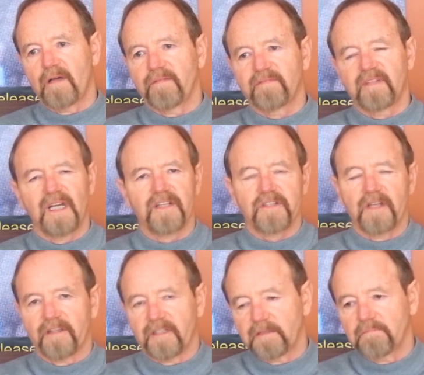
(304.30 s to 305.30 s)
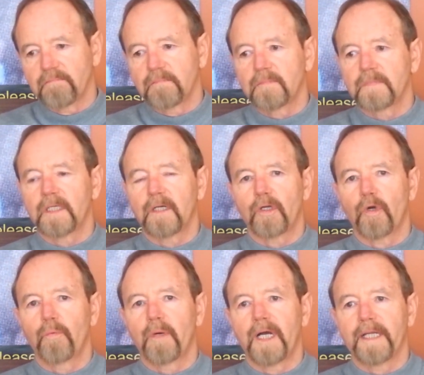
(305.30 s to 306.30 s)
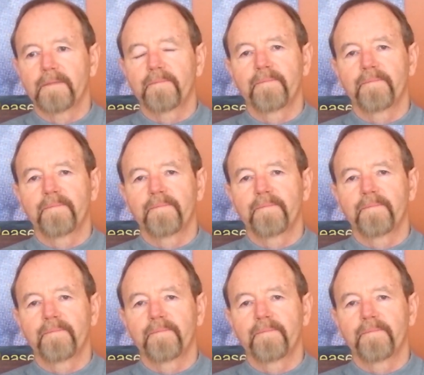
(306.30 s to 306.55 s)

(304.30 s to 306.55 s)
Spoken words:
off. That's nothing. It'll go by.